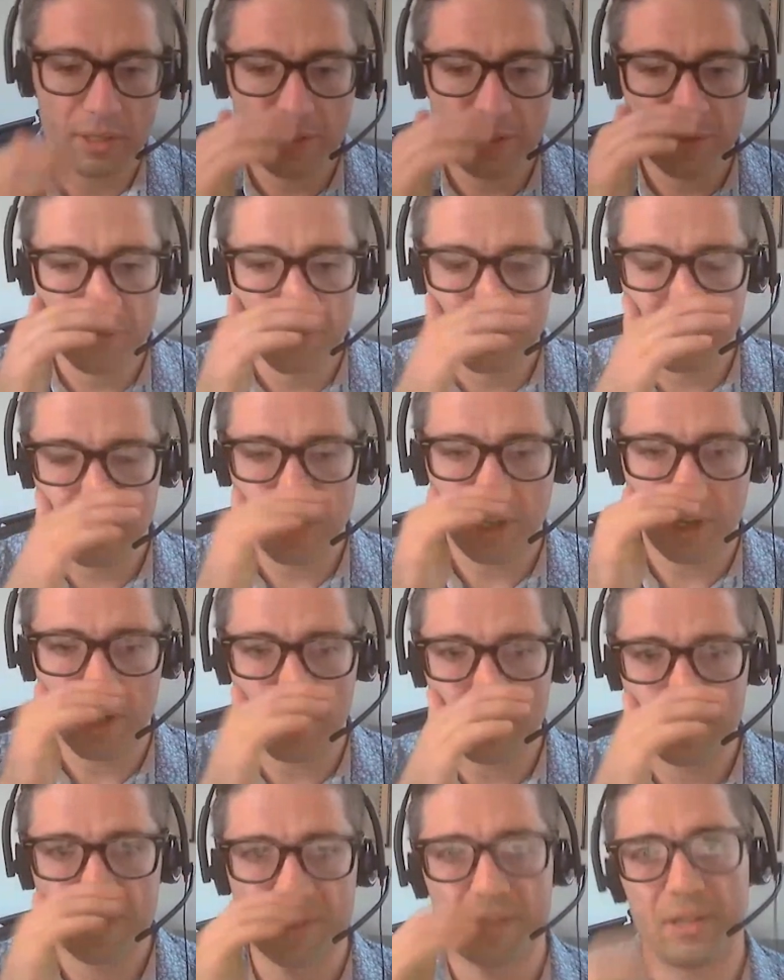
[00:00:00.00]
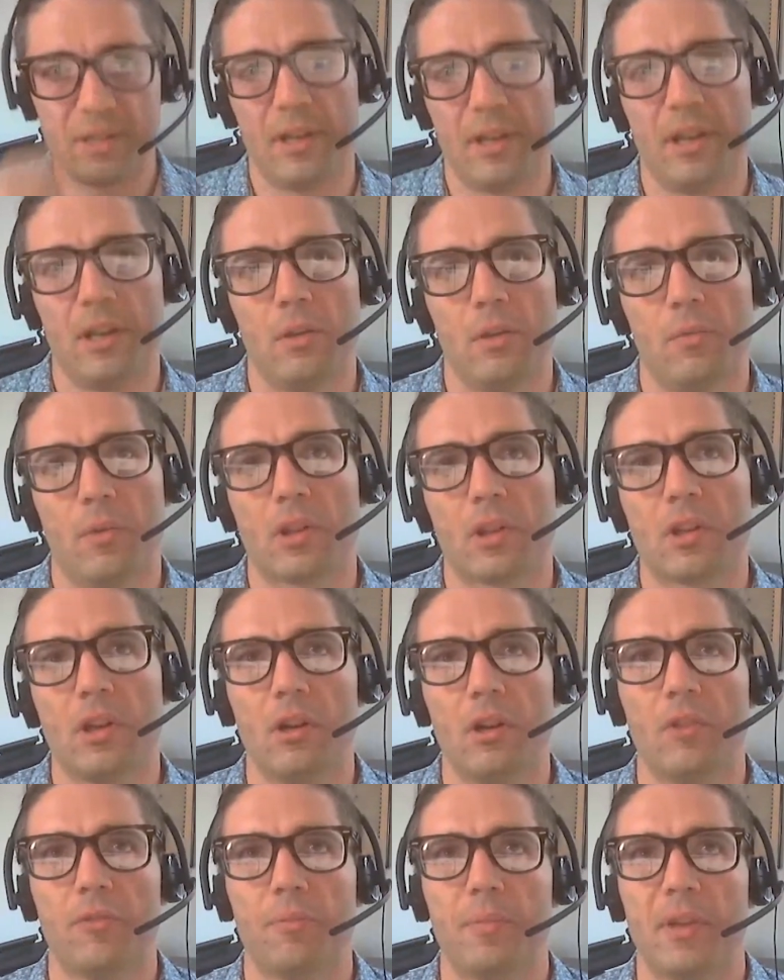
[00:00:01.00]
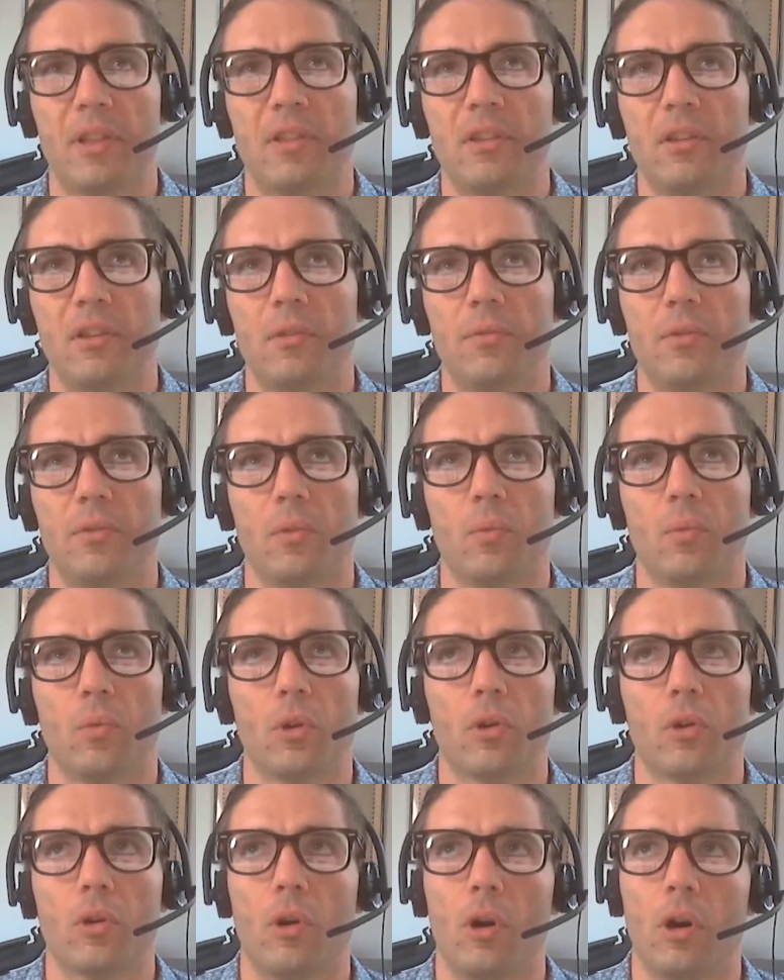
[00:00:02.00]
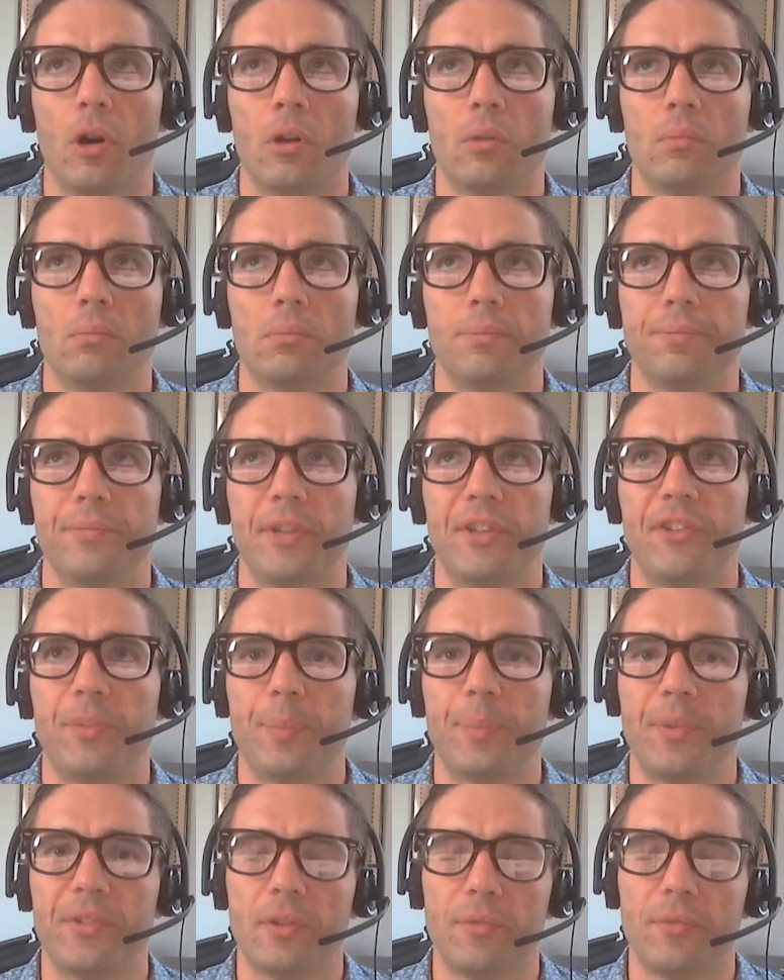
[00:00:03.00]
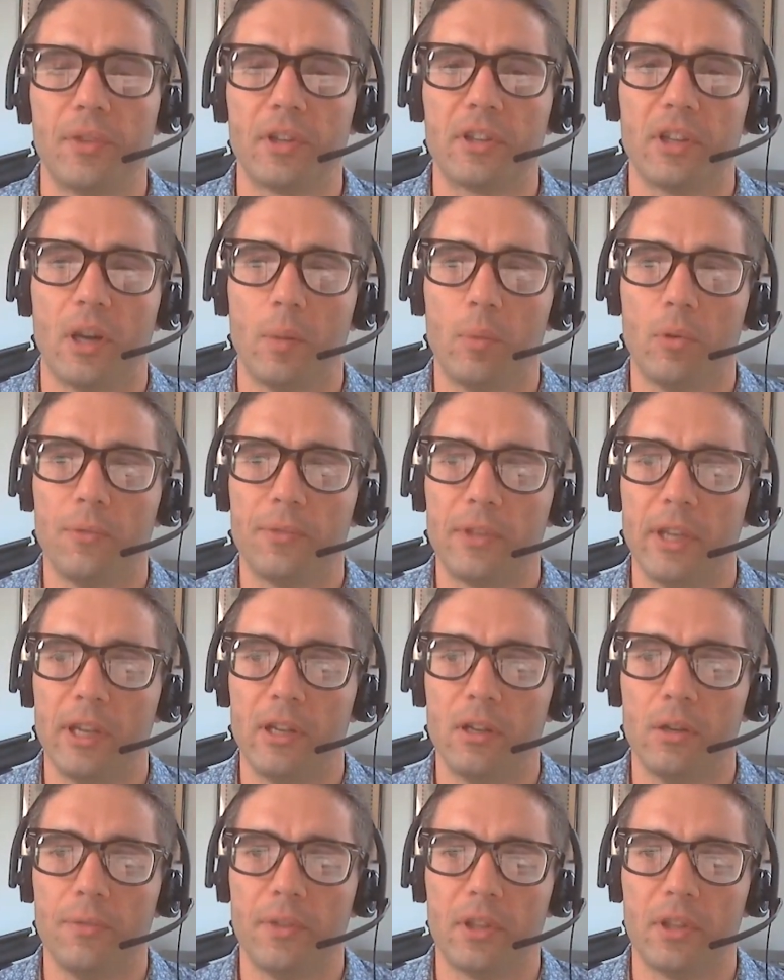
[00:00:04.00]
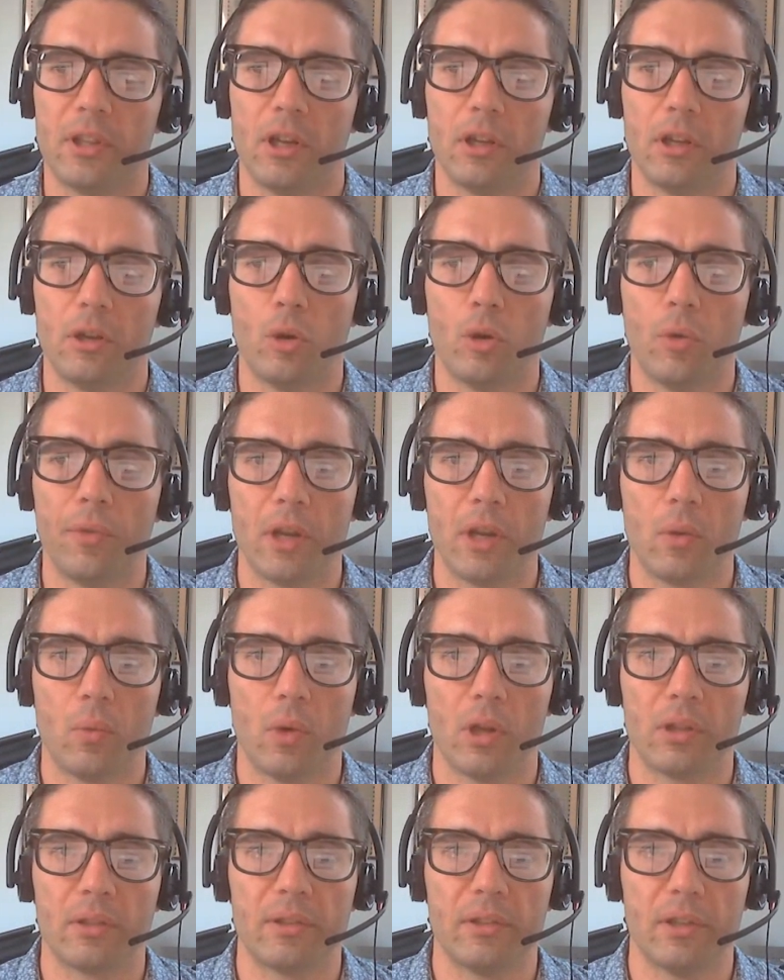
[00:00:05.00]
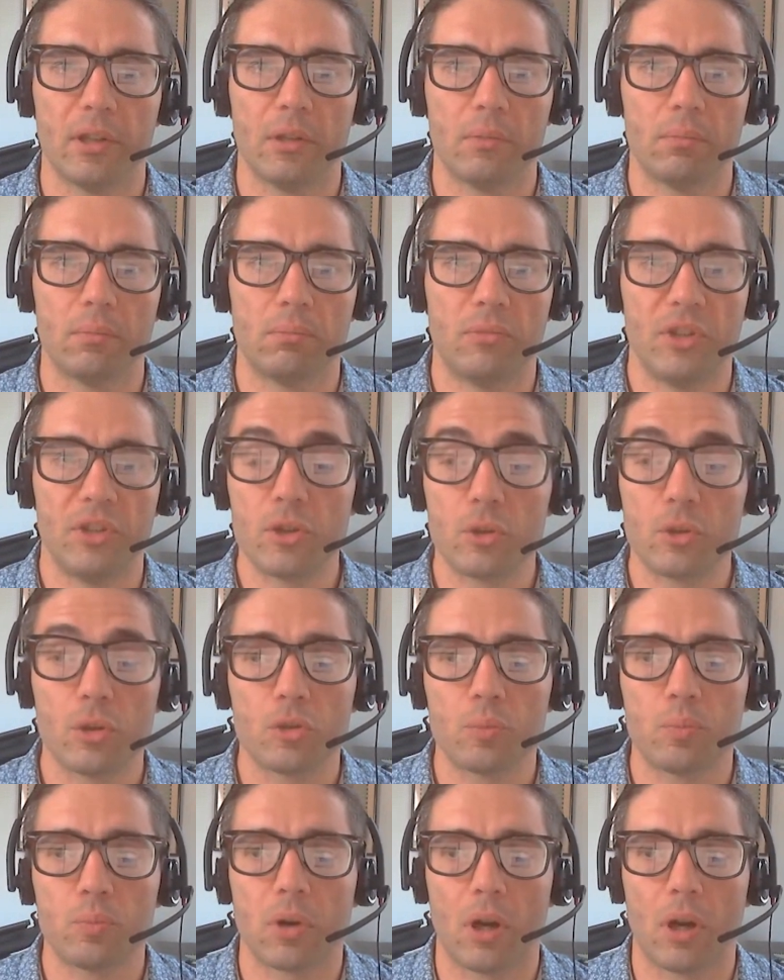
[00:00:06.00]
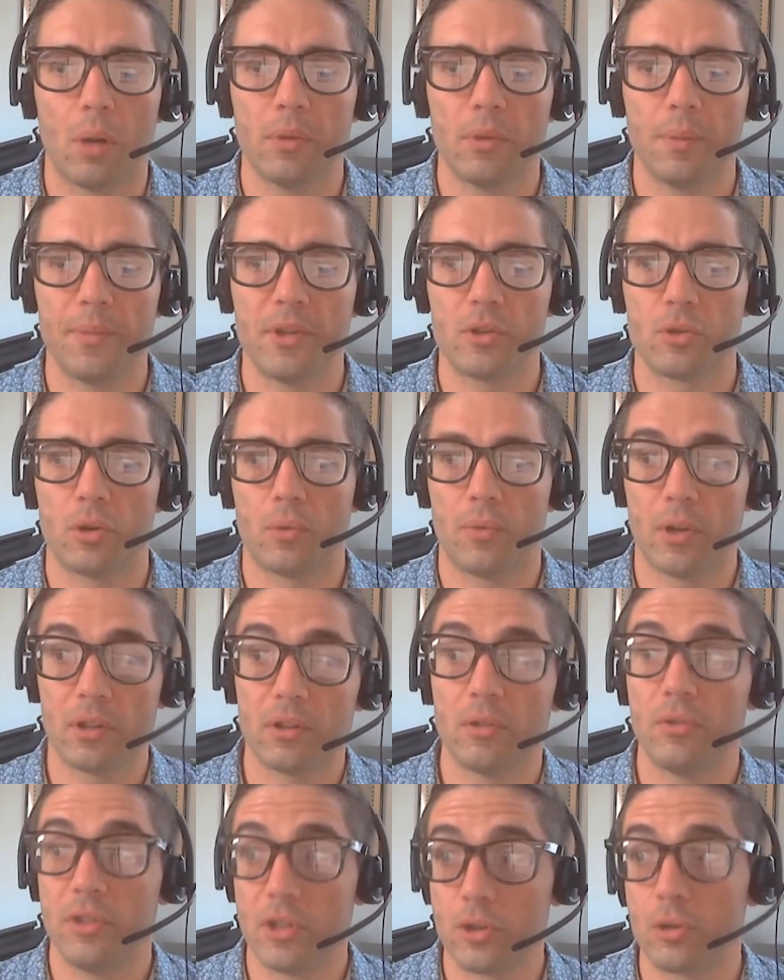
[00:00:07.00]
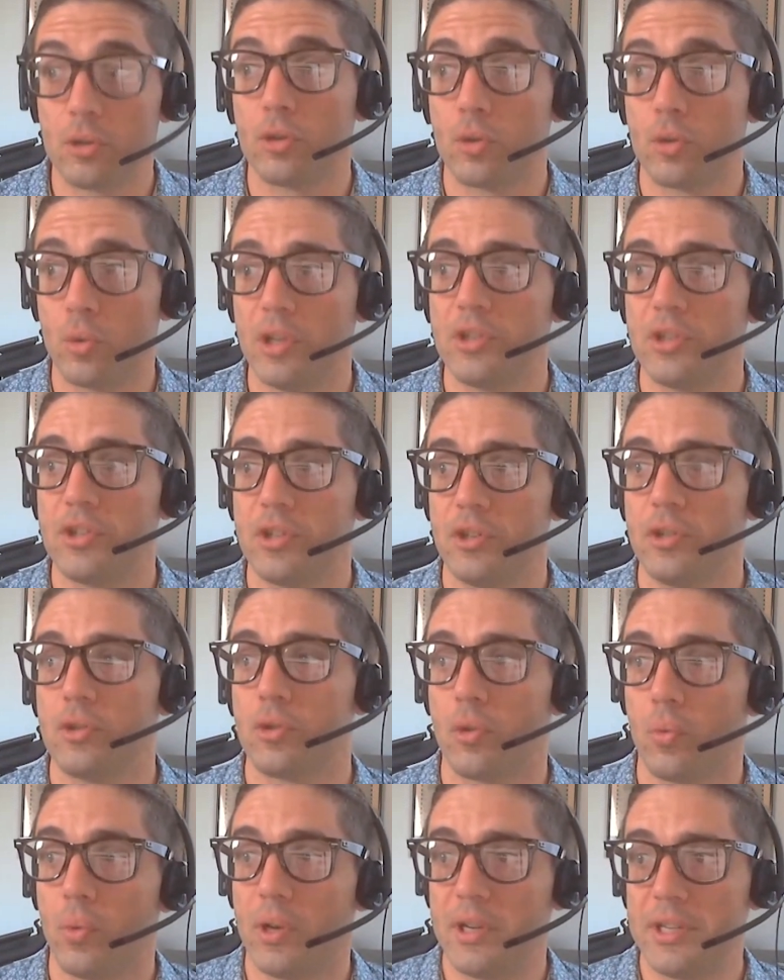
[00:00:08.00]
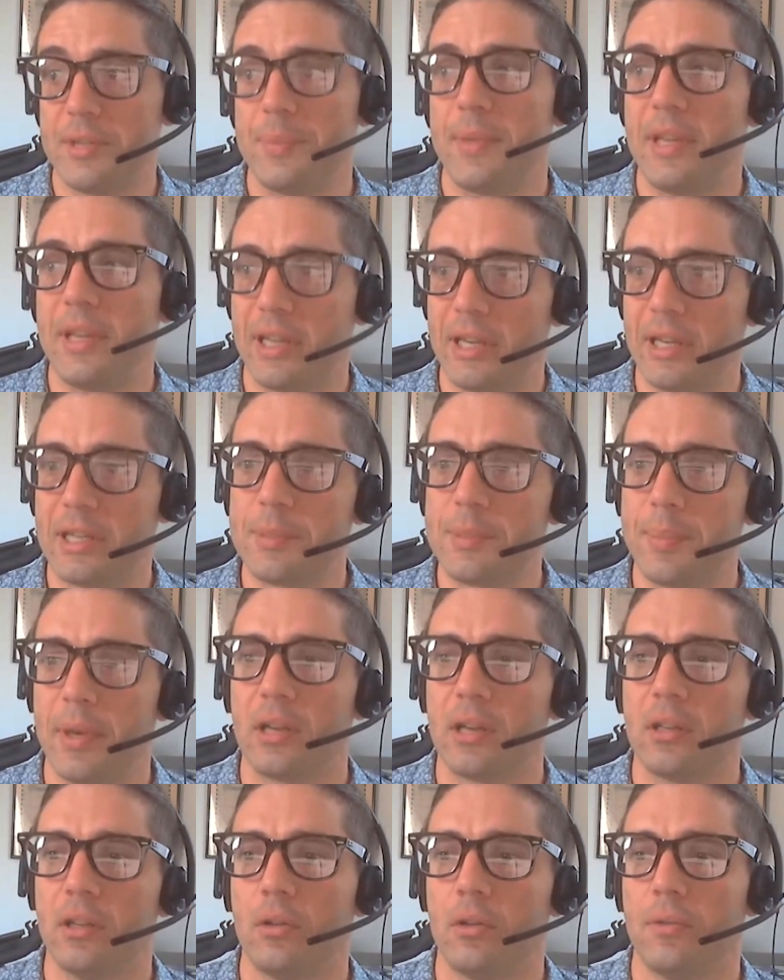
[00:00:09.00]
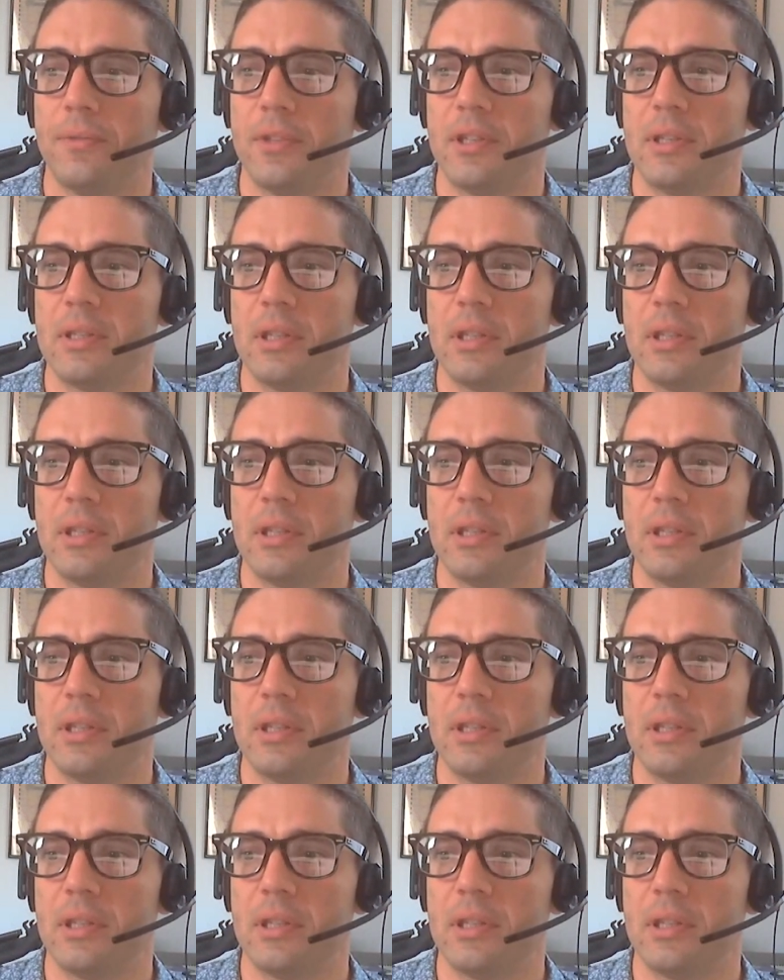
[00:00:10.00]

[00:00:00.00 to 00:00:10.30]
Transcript: it's really hard to say what kind of method will work on a specific type of data without knowing what the research problem is, or what the research question is, or what is being expected of this